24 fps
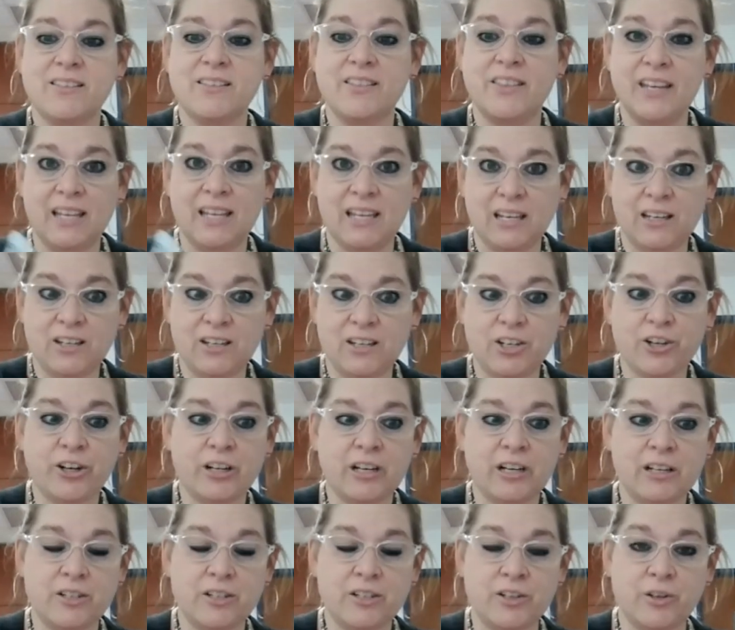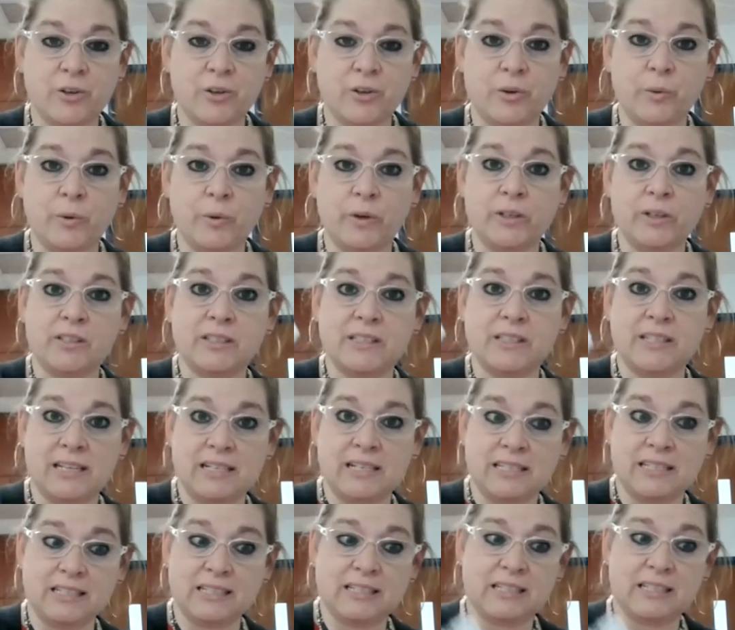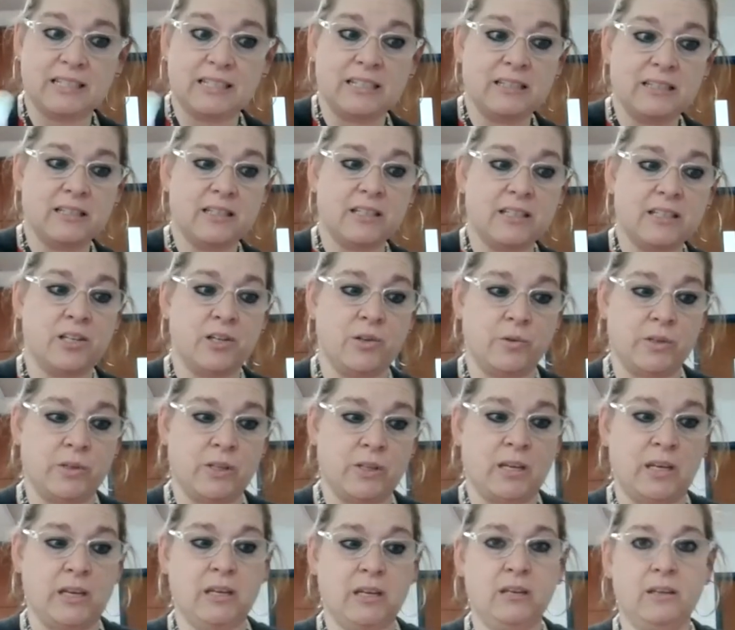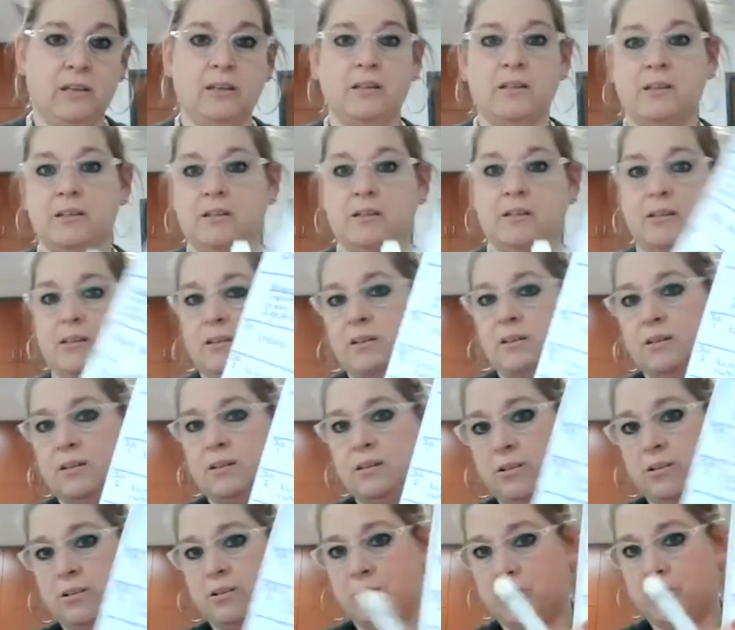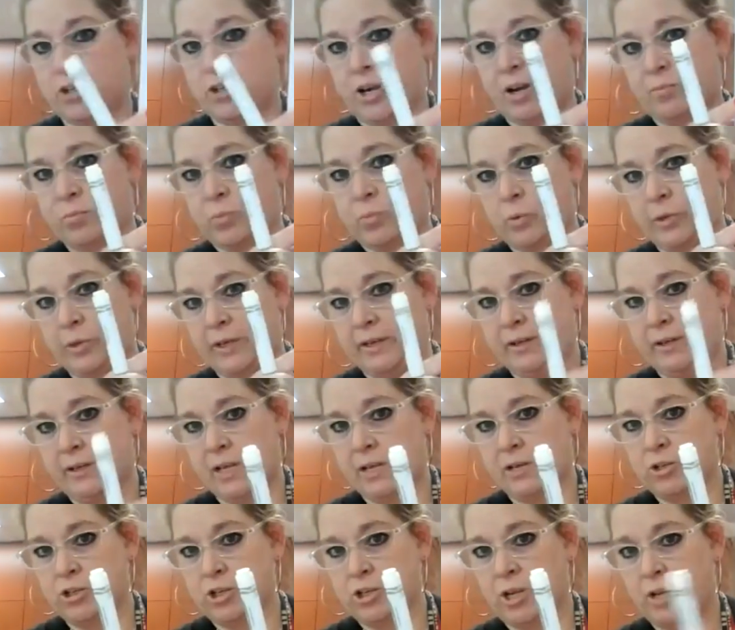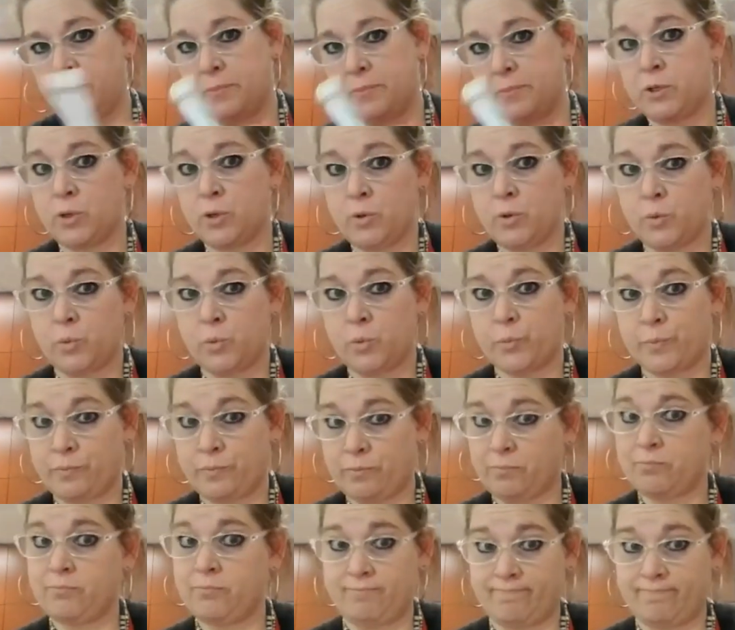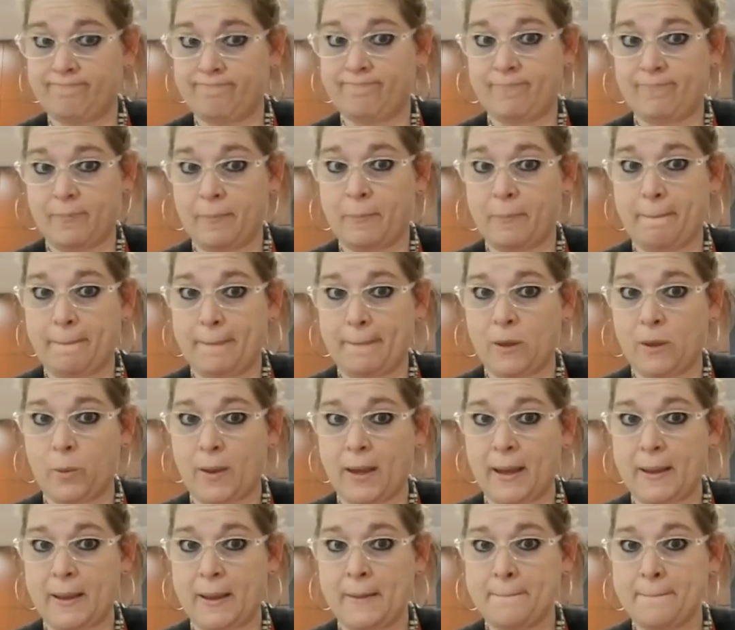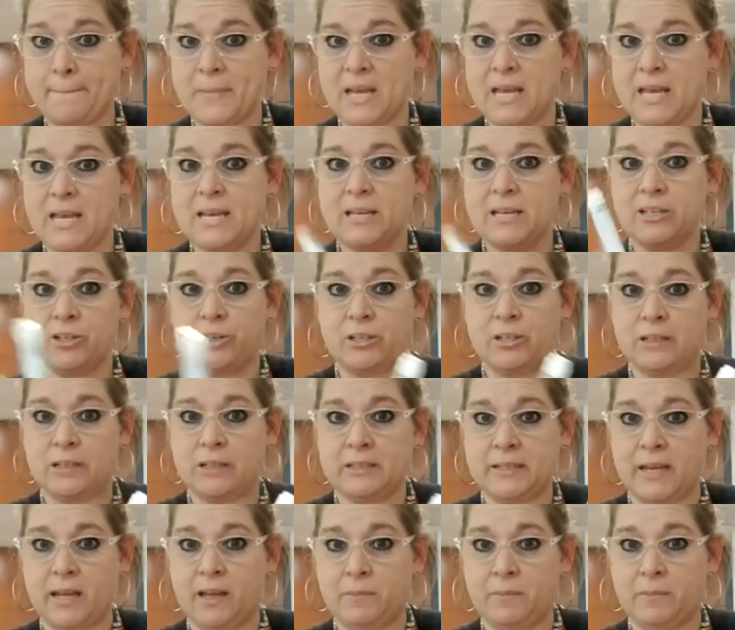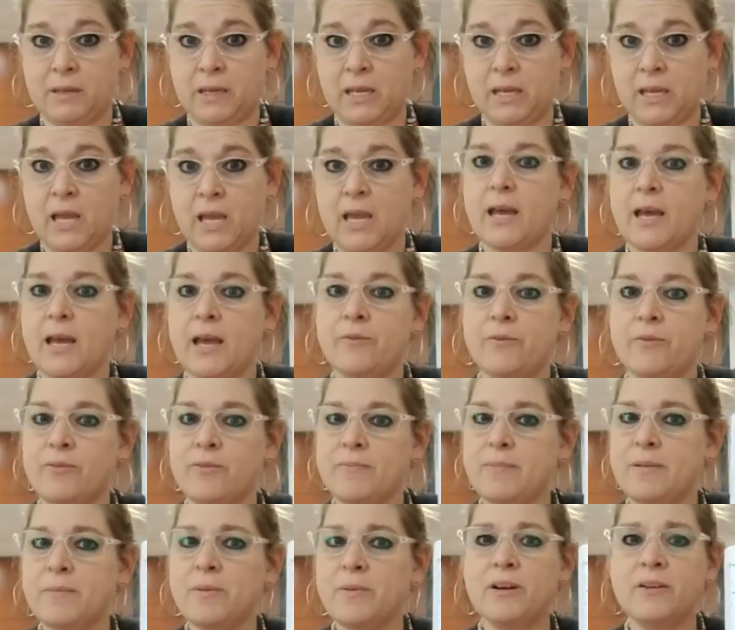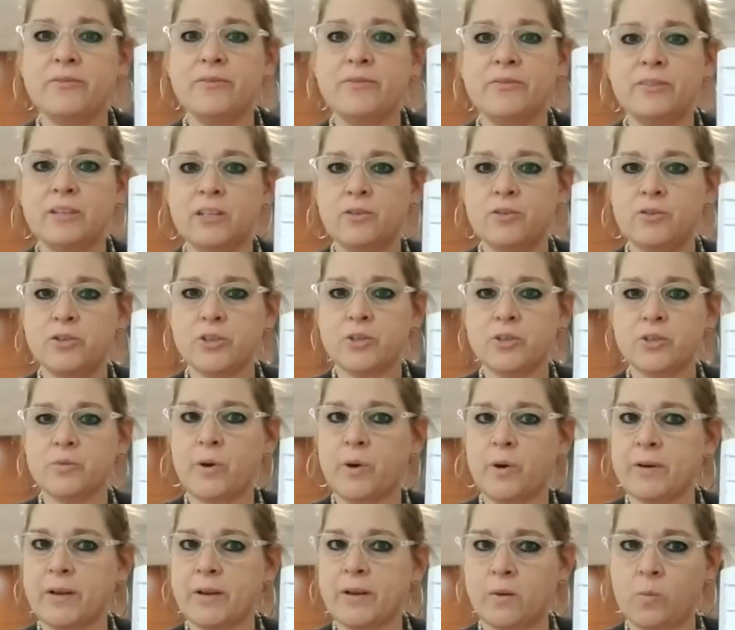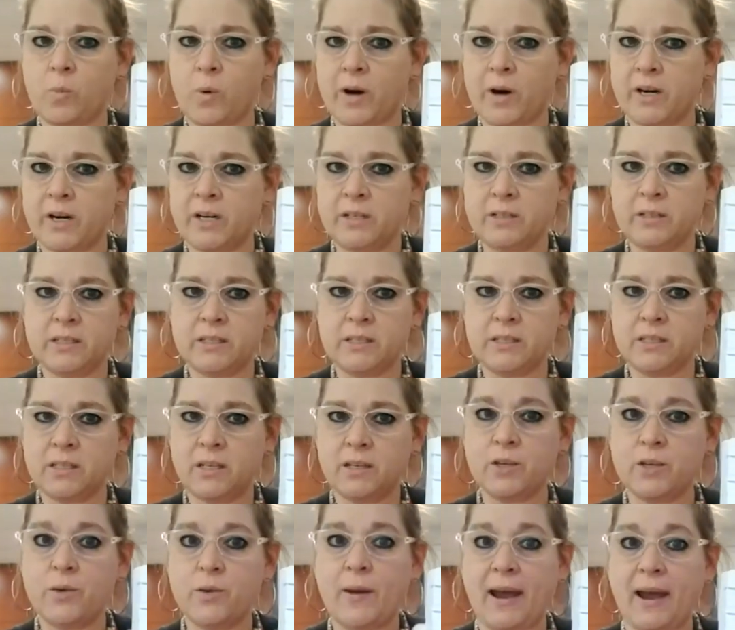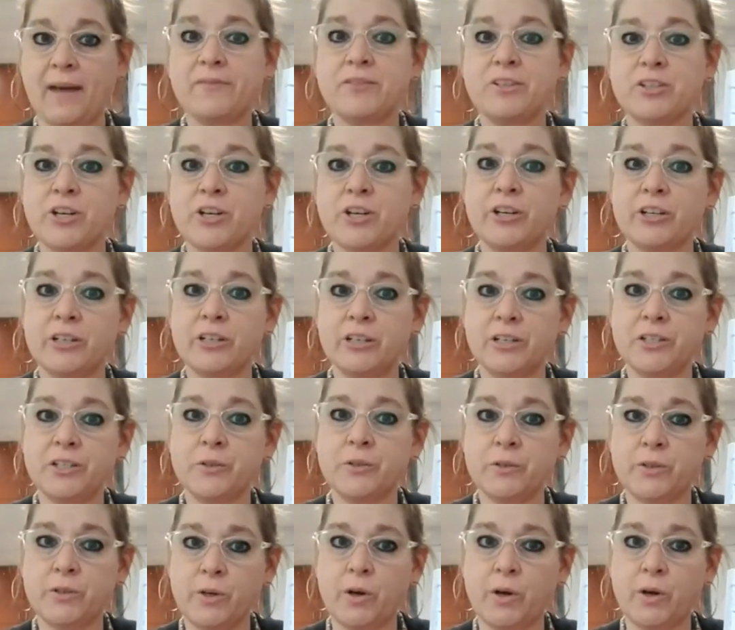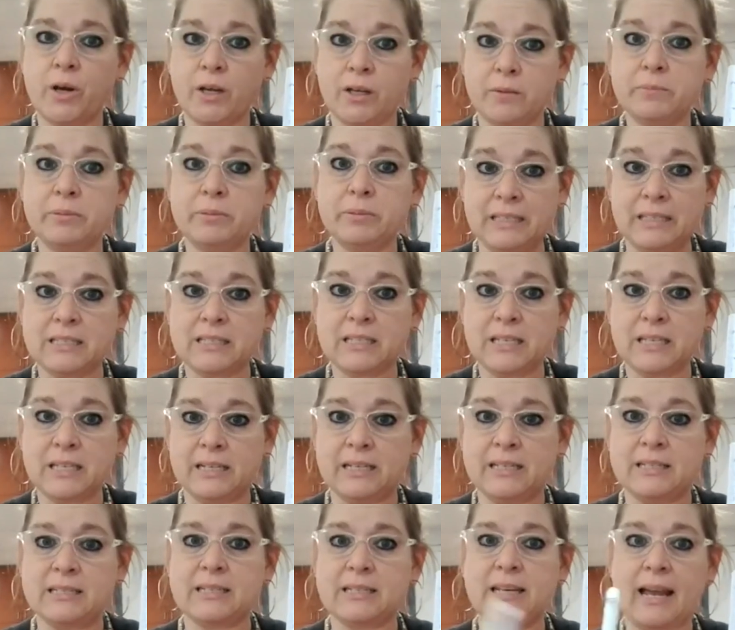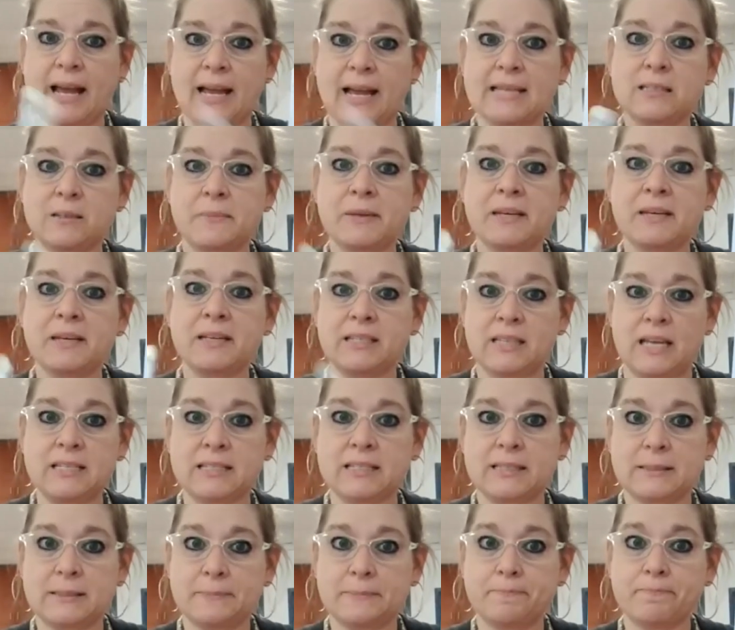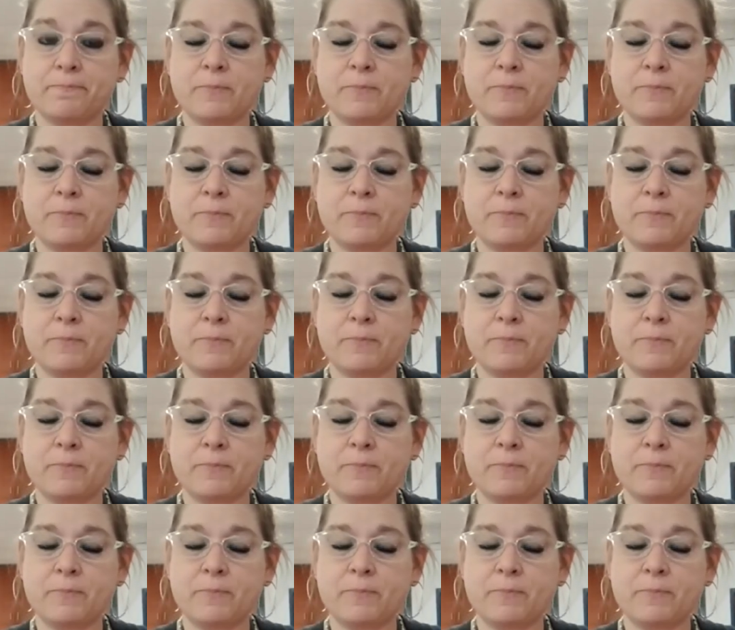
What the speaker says: Then you're going to do sentences using job 1 and job 2. Okay. You're going to tell me. And remember, if you just wrote down words, you have to turn it into a complete sentence. It has to make sense.